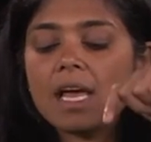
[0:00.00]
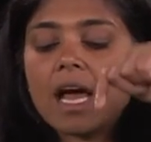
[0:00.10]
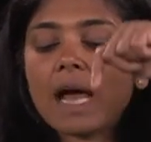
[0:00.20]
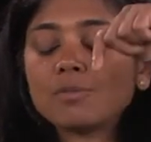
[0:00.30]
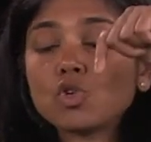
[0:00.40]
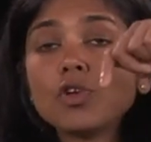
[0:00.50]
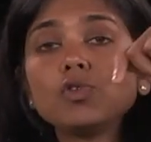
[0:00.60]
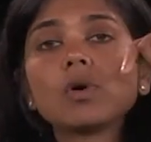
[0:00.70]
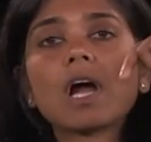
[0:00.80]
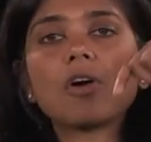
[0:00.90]
I'm showing
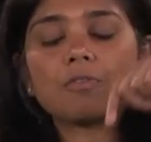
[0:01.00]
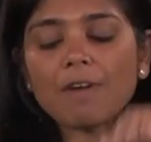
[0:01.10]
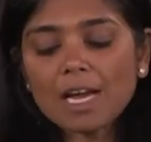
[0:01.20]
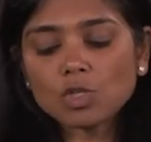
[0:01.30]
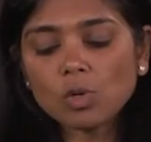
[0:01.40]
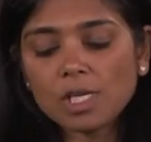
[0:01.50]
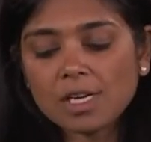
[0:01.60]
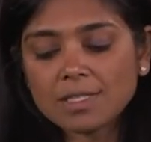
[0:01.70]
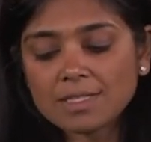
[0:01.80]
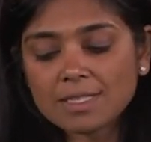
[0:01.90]
you a counterfactual here
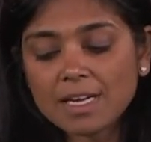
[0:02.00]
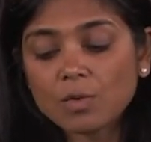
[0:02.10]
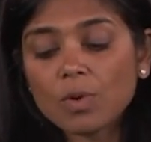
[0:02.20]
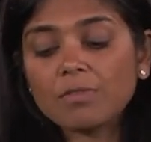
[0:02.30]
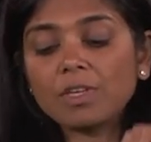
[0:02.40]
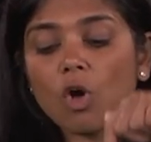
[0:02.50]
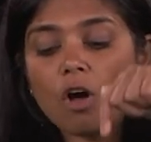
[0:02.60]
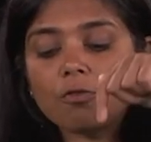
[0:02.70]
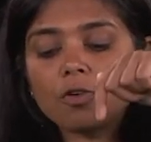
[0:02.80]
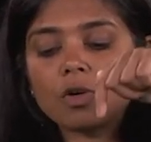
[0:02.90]
instead, where we
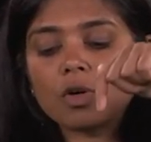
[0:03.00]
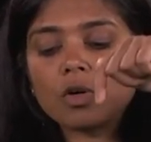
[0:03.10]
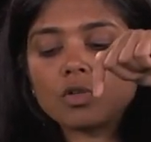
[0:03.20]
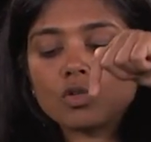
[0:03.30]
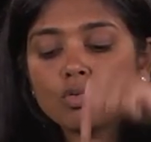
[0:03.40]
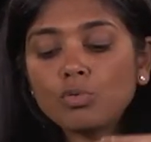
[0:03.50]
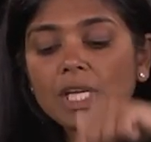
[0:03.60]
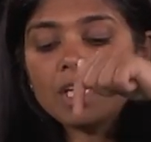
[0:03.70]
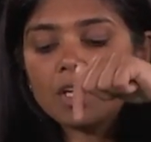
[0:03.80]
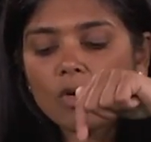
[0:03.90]
offer
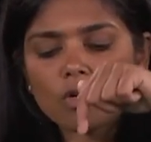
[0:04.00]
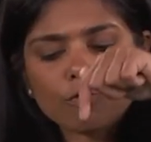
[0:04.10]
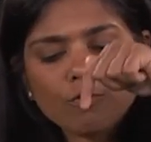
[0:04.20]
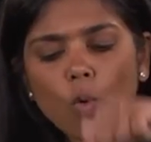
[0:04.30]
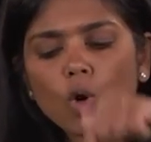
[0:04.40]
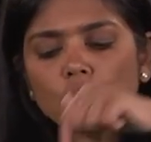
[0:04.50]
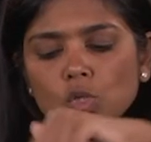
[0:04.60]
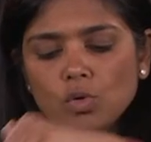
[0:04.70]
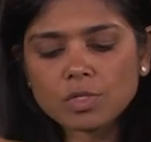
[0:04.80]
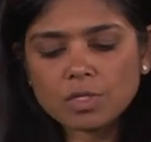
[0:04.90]
three or four
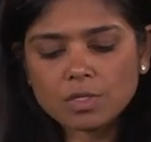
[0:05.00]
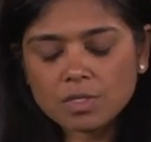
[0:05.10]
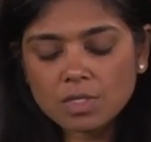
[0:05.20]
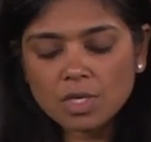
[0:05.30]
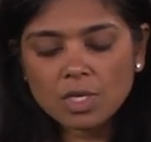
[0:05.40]
doses